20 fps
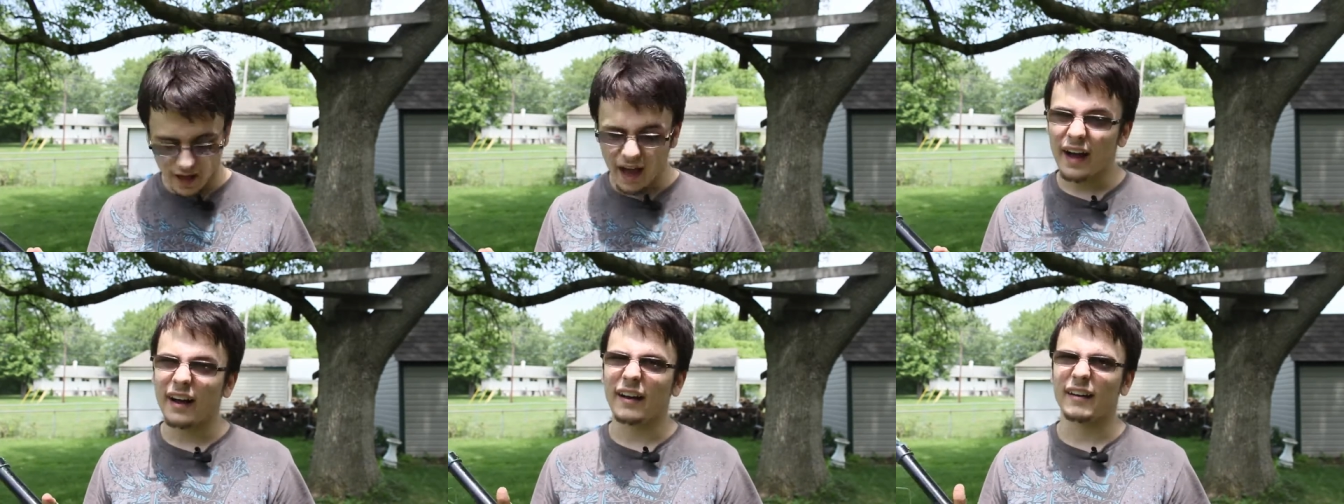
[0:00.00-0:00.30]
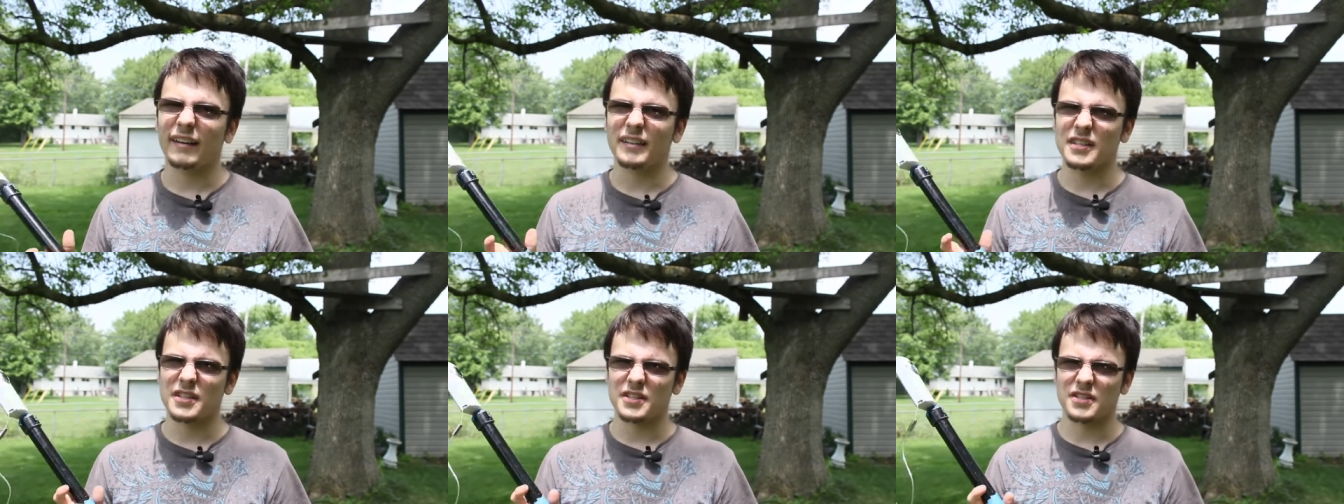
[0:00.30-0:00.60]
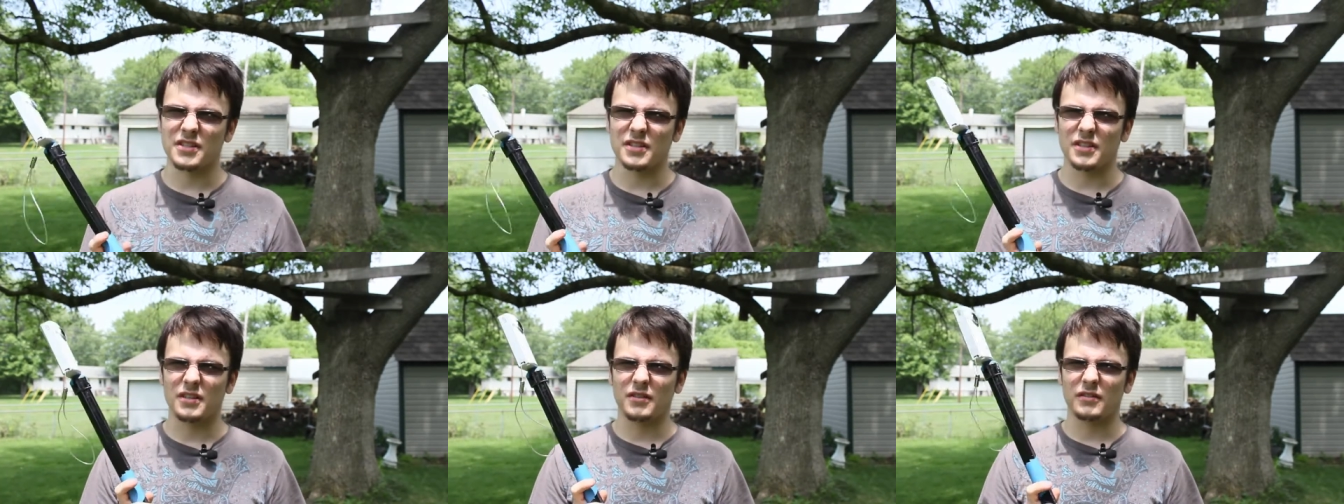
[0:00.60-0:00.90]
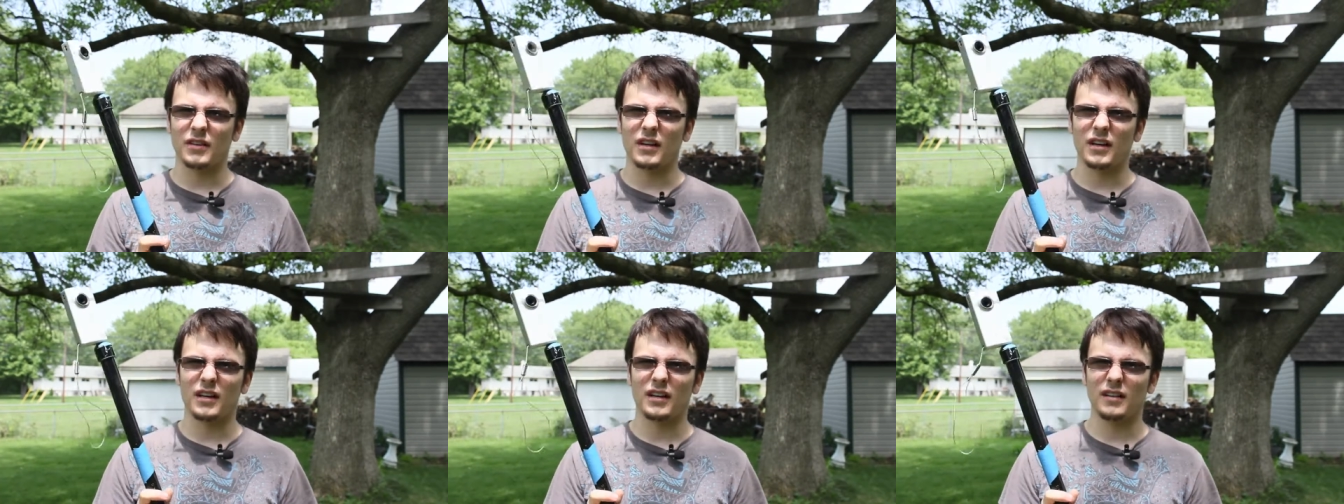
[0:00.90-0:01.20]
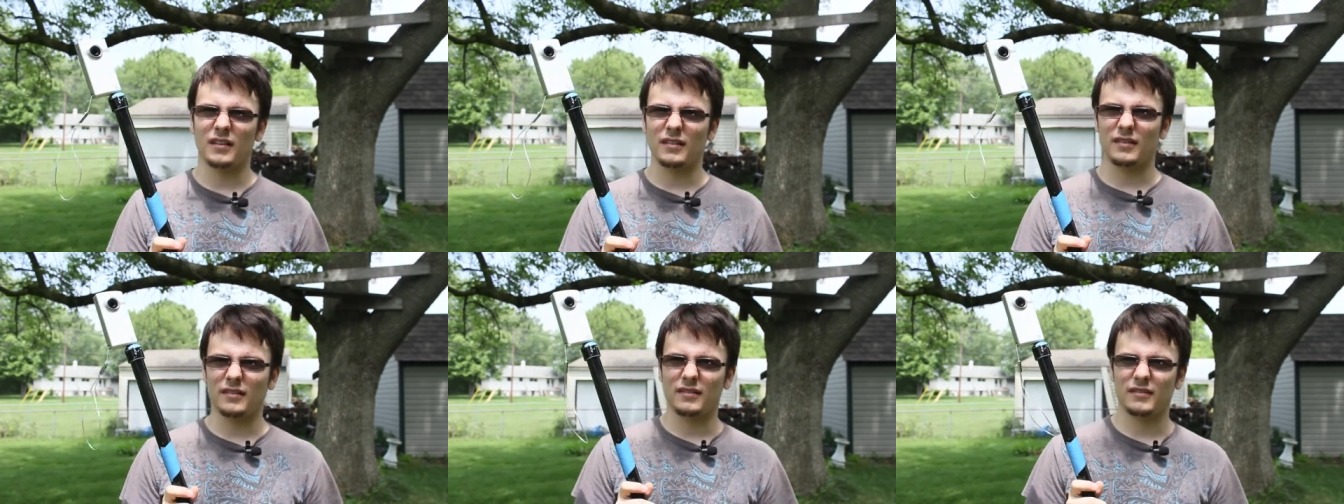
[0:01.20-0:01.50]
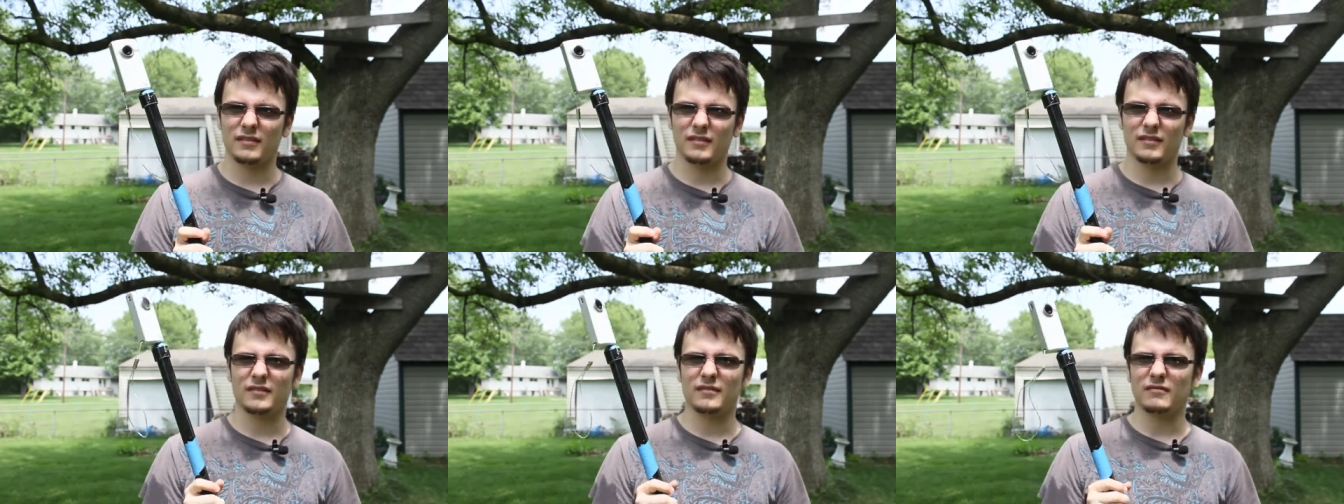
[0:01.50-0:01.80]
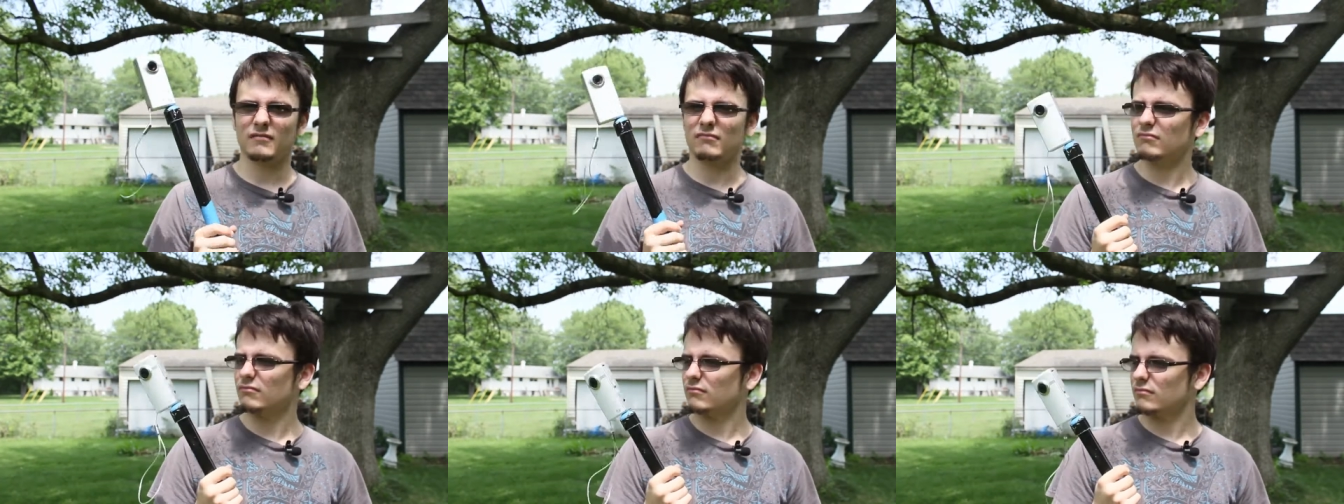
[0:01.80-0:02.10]
yeah, so uh,
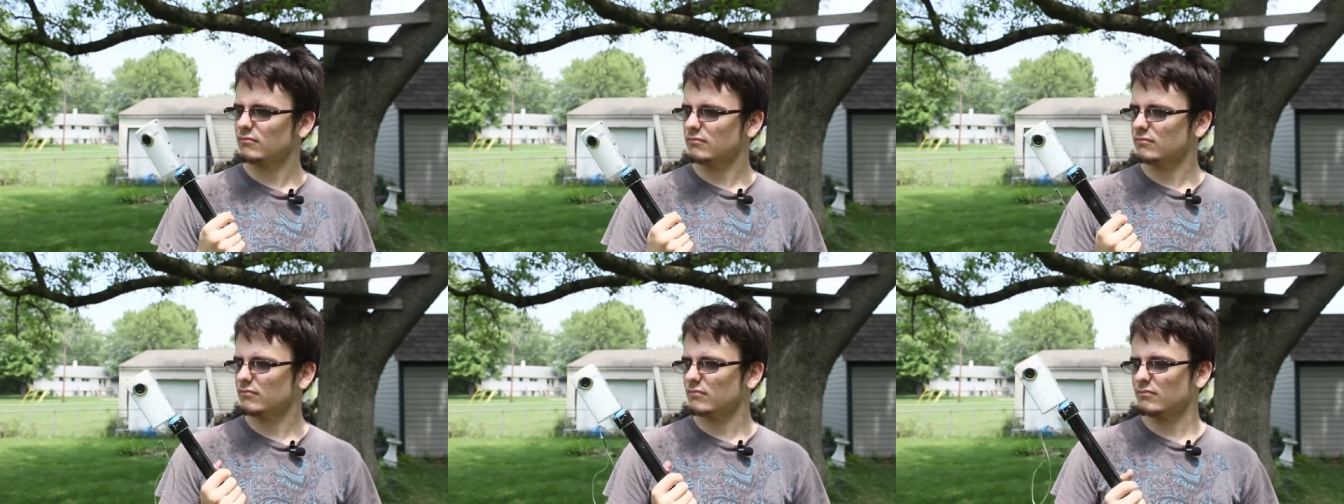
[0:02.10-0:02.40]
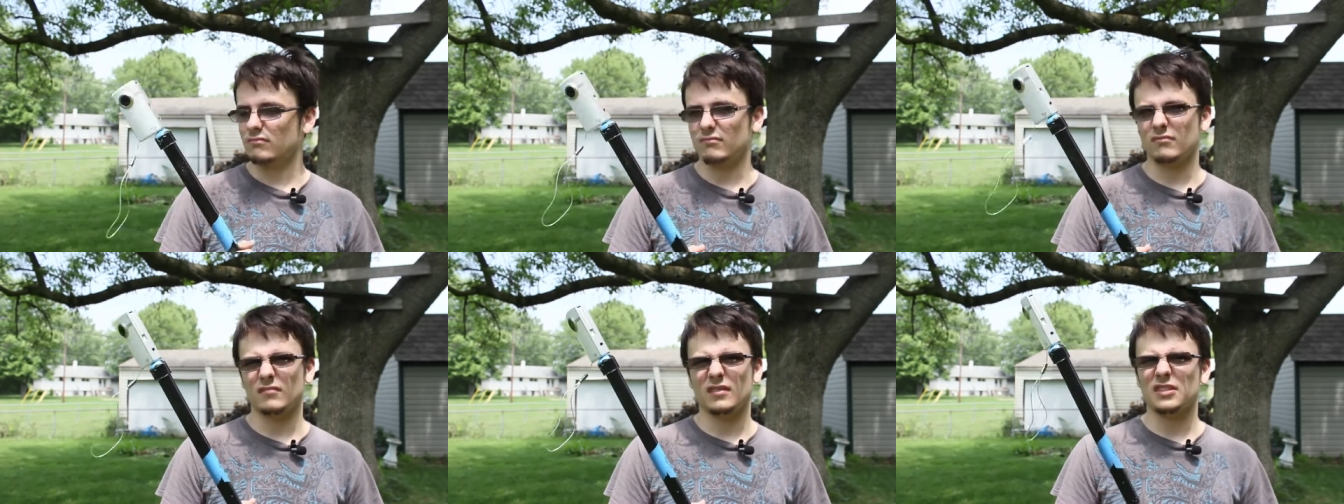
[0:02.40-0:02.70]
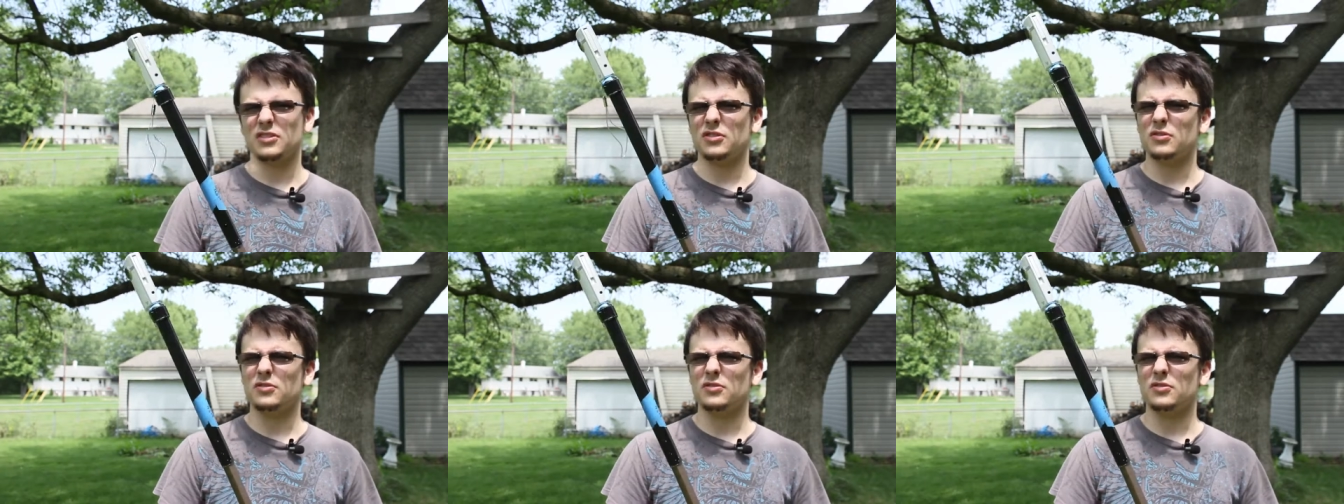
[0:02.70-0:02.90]
let's